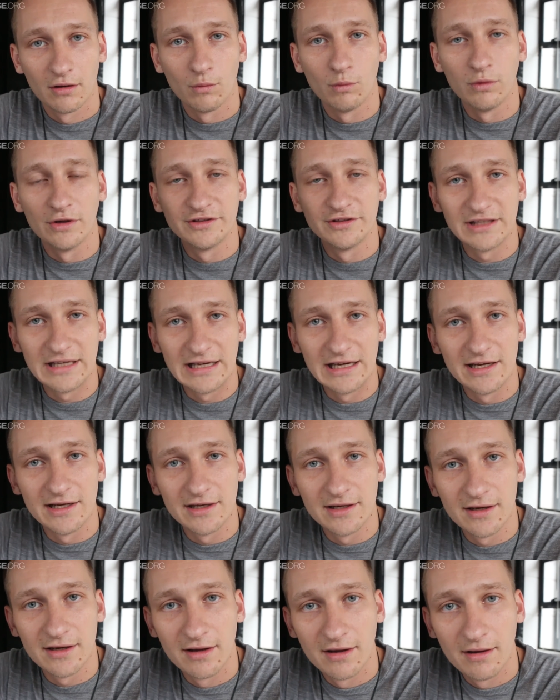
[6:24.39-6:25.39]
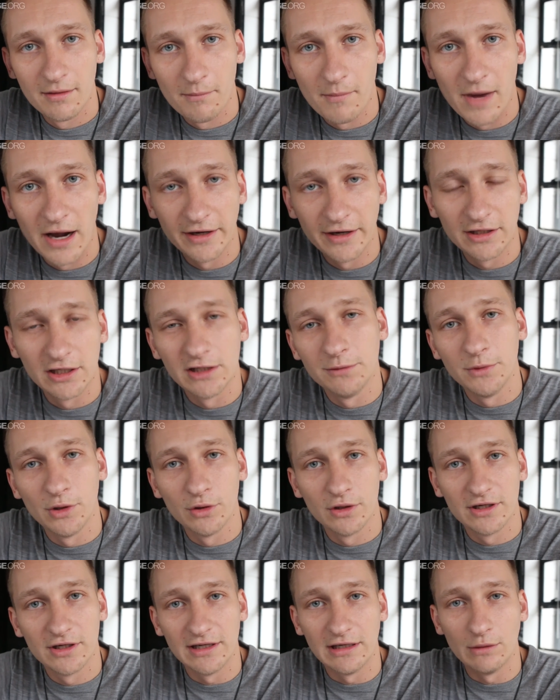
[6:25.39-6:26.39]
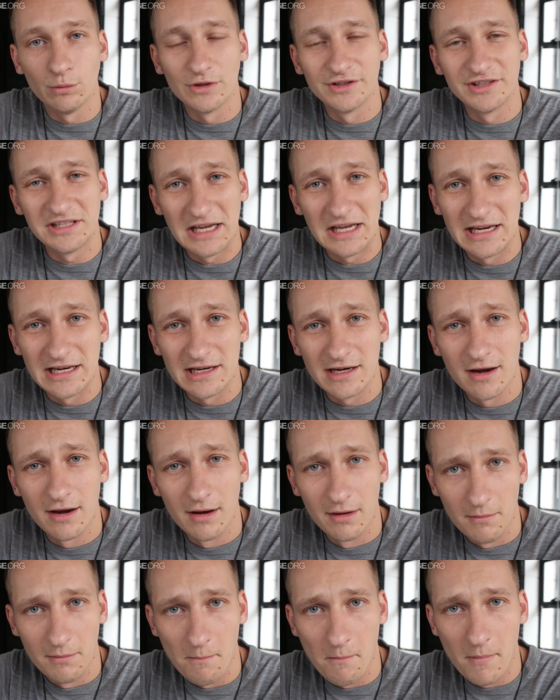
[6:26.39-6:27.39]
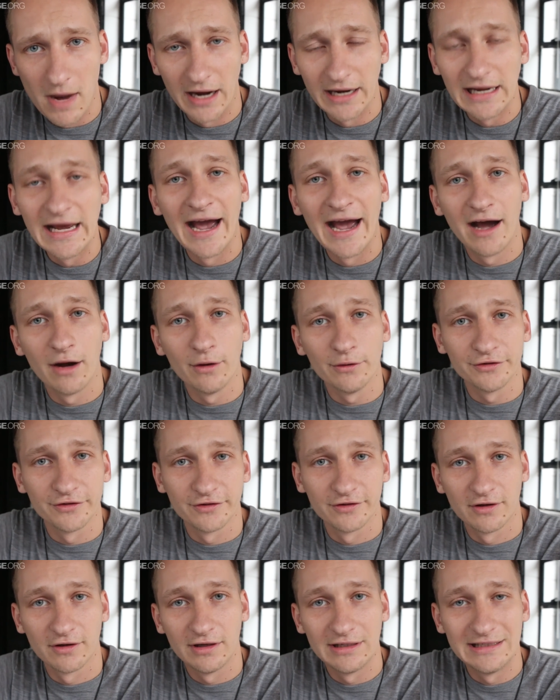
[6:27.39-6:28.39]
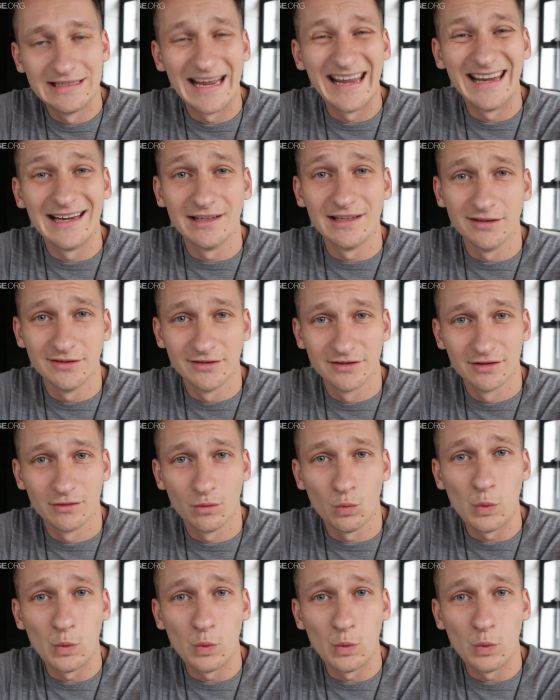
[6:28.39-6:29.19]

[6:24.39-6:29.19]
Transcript: was in my community, was in my house days,